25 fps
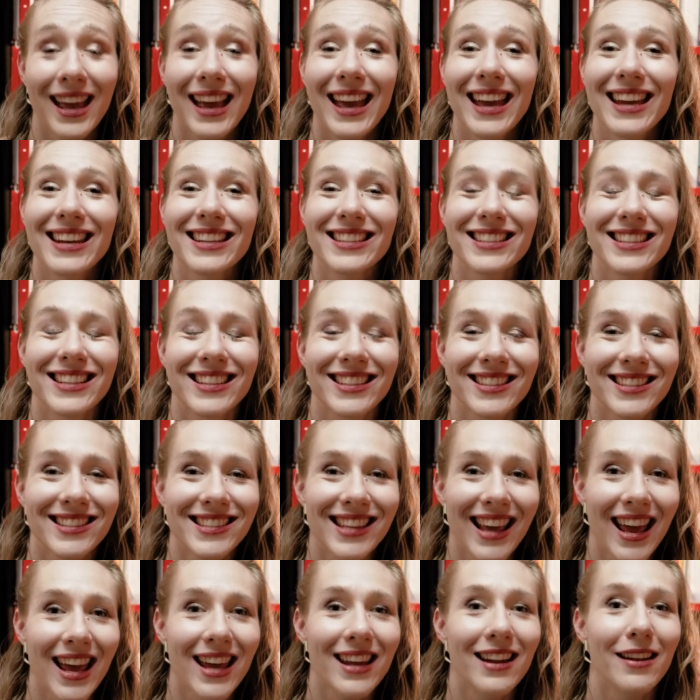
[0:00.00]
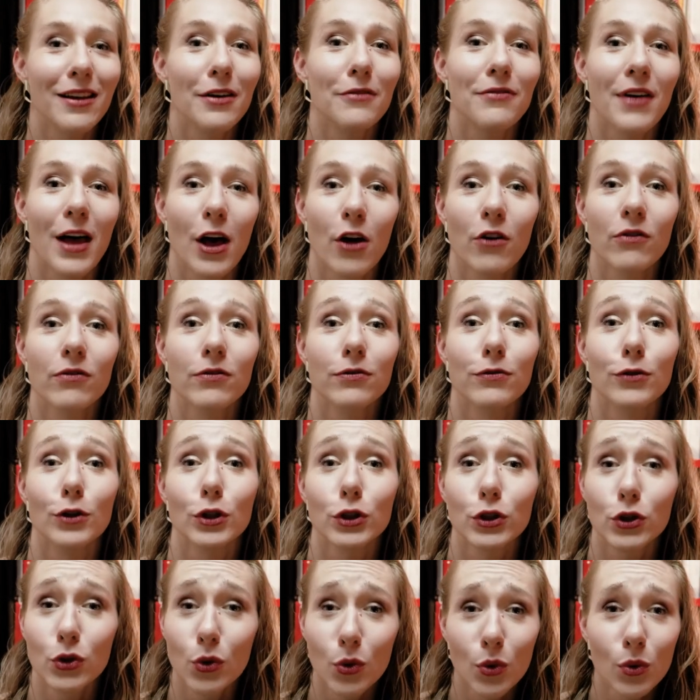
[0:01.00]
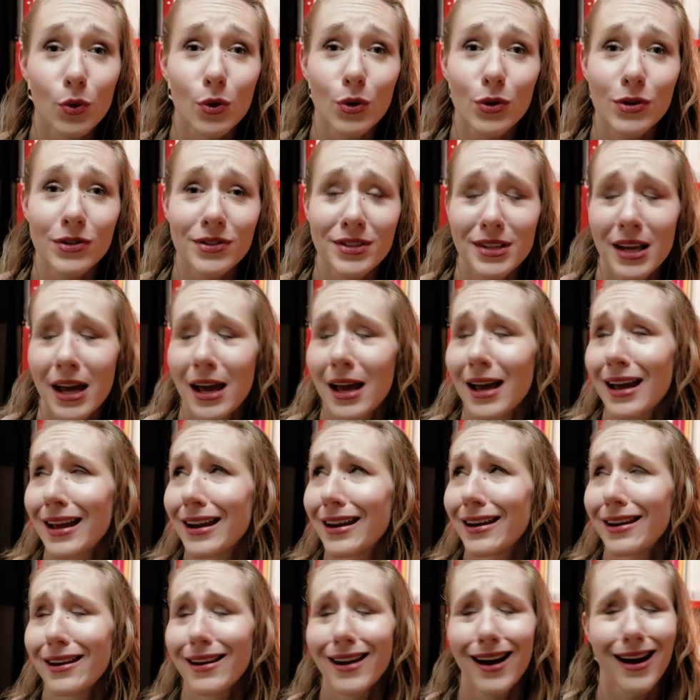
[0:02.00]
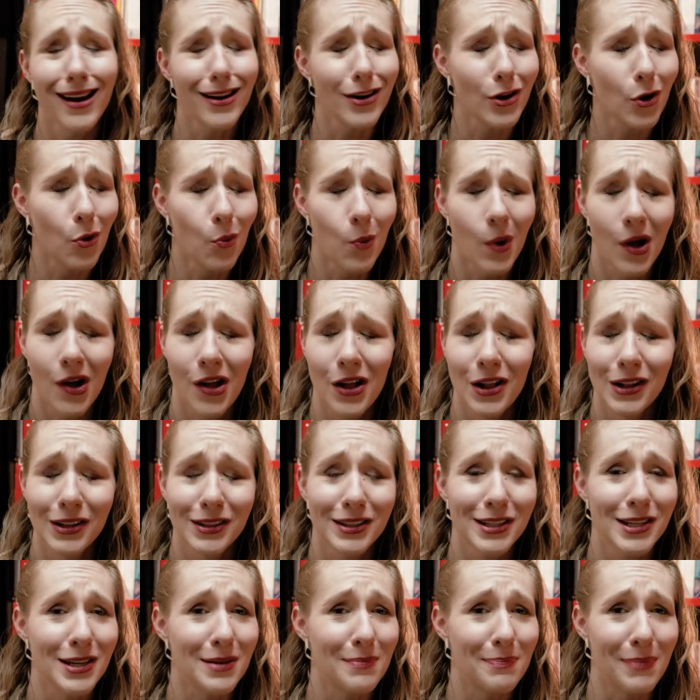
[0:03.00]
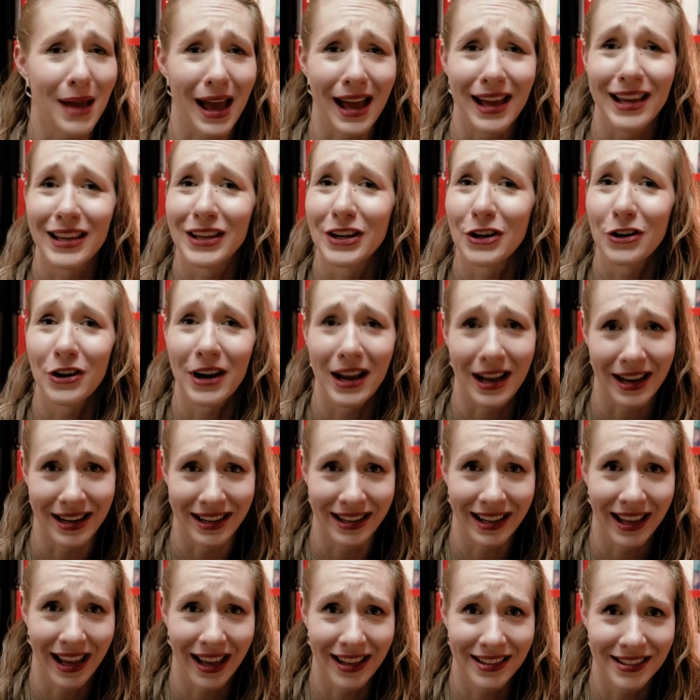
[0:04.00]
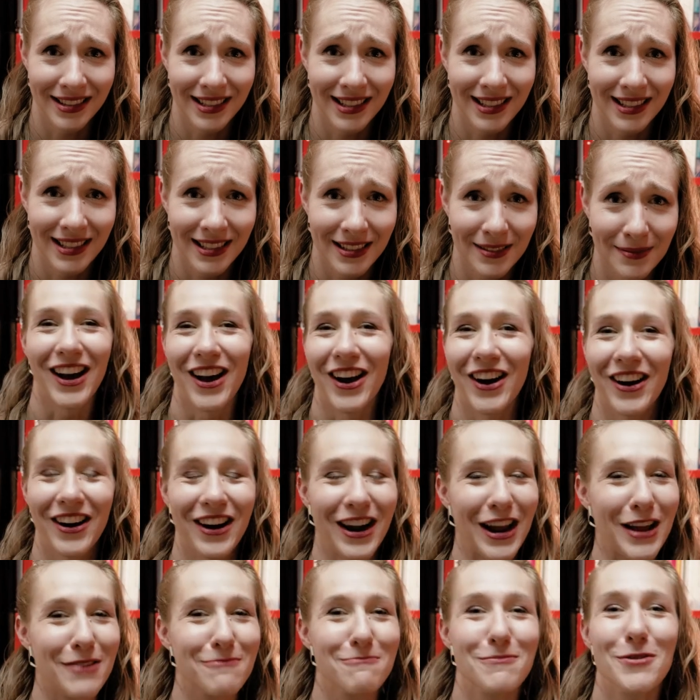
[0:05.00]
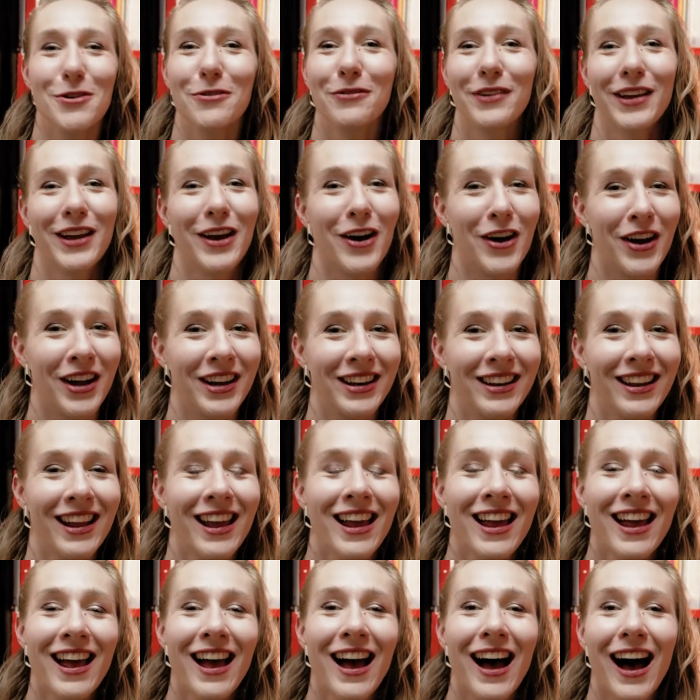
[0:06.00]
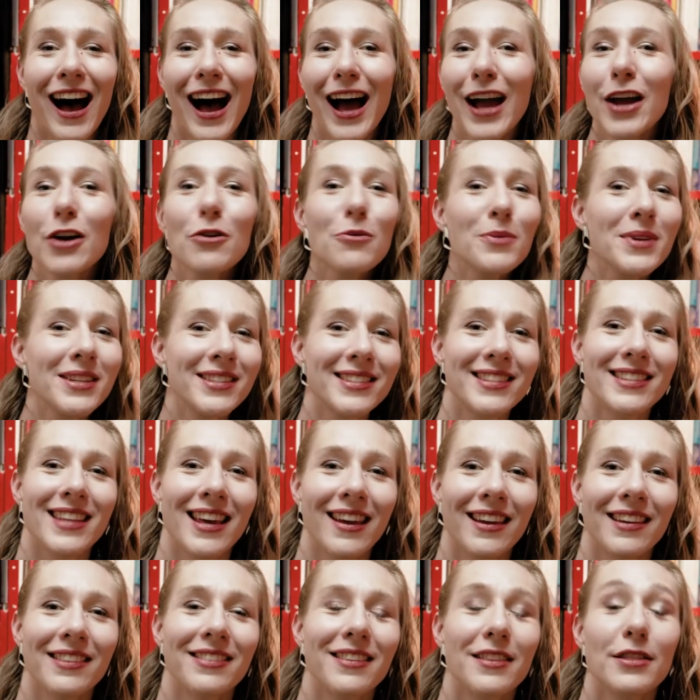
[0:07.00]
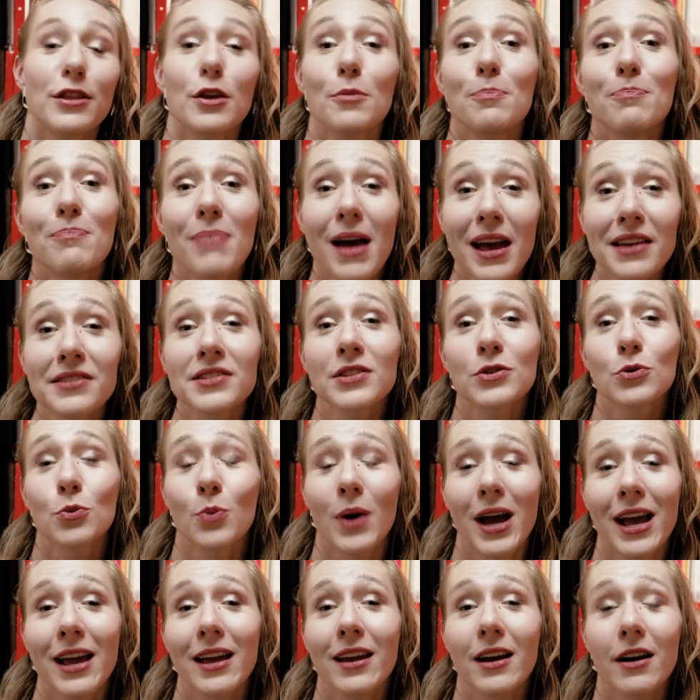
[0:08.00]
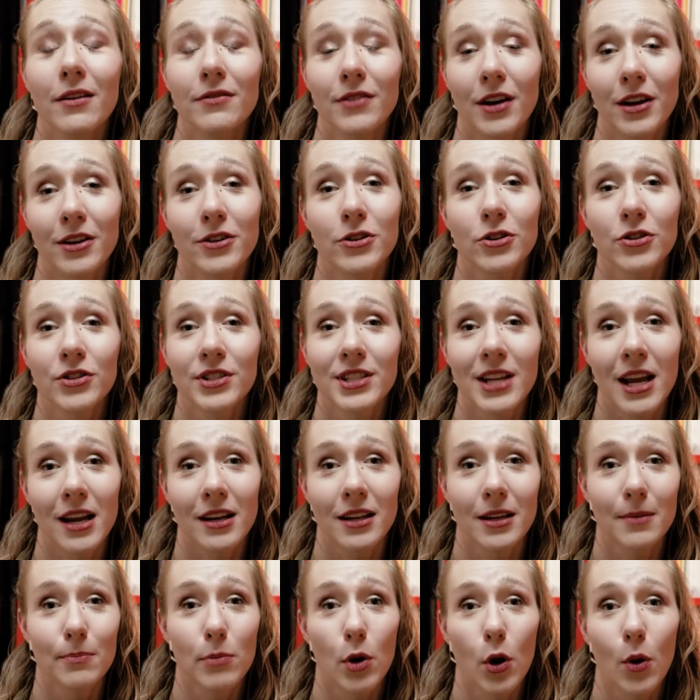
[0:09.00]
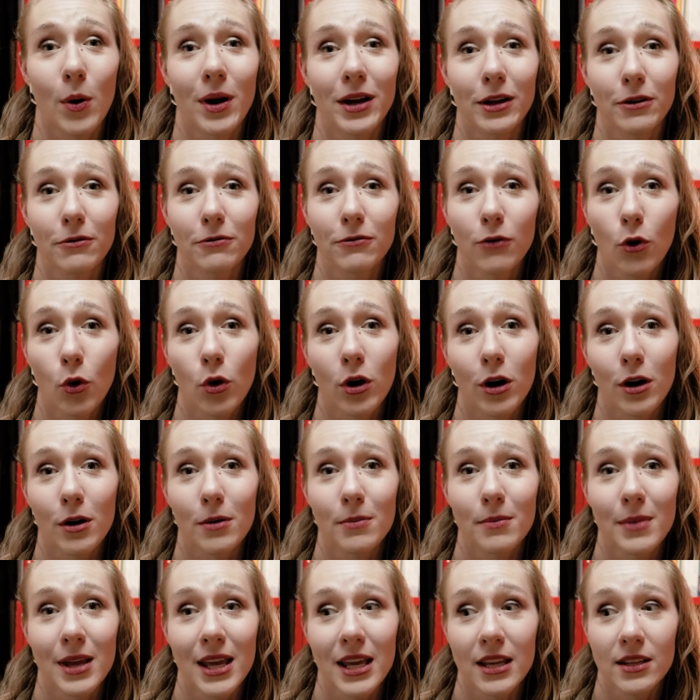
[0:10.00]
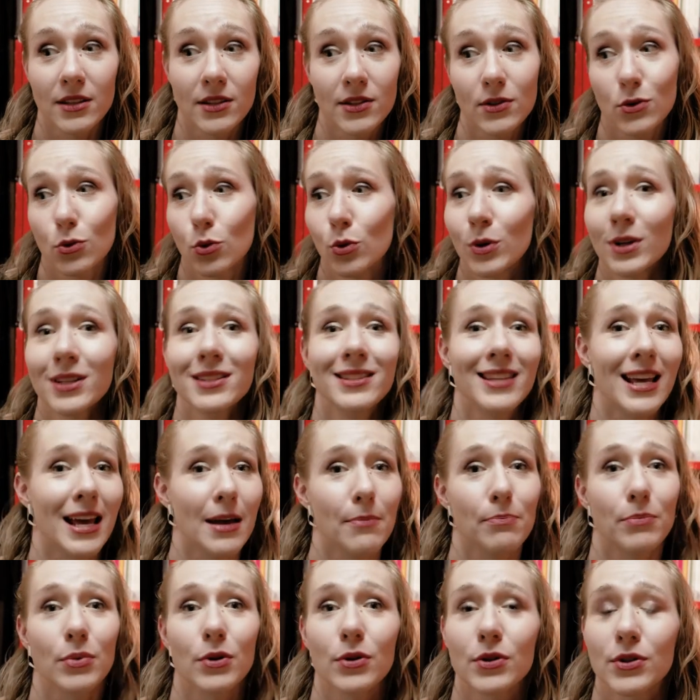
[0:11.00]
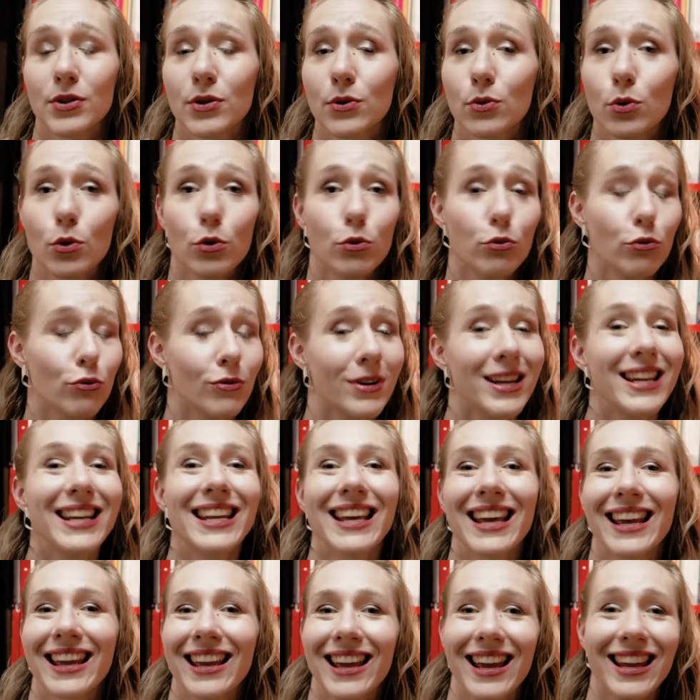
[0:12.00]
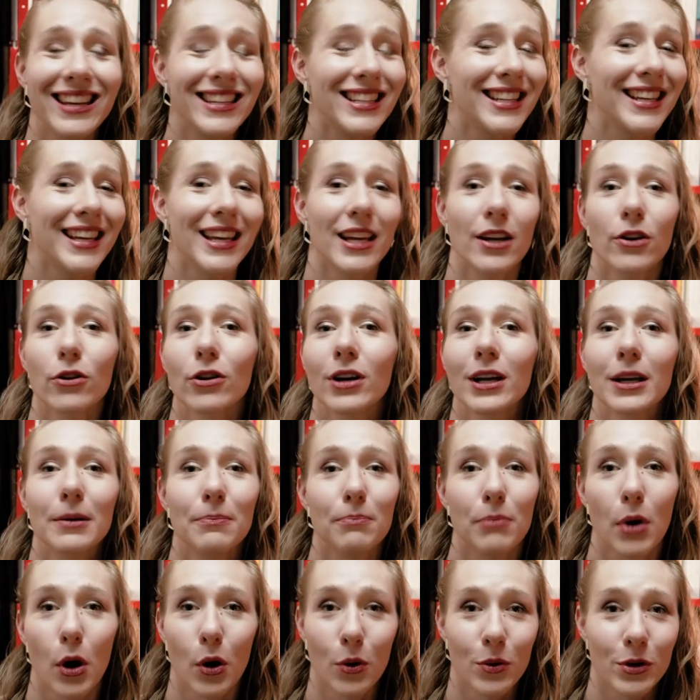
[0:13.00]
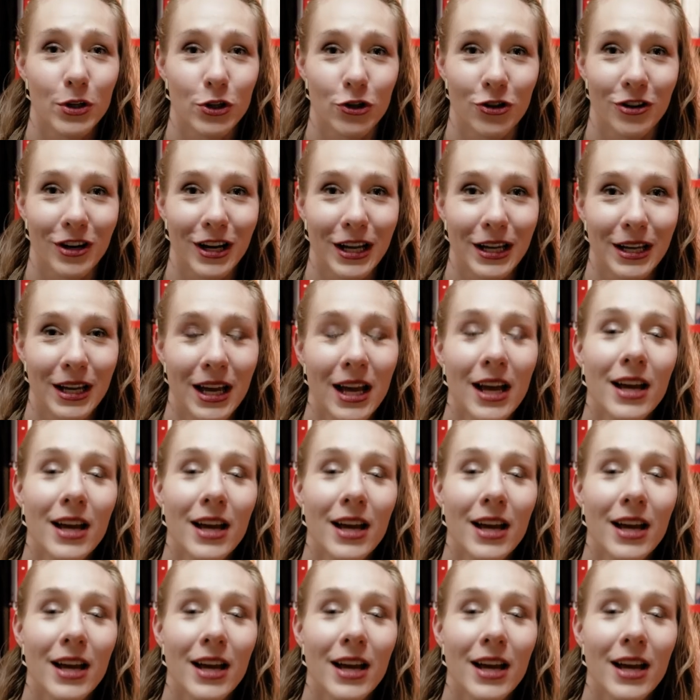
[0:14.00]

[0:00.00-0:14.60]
It is a set of helpful tools, not a wall to bang your head against. All right, moving on. I always think that the best way of understanding poetic form is through examples, through reading and hearing poetry.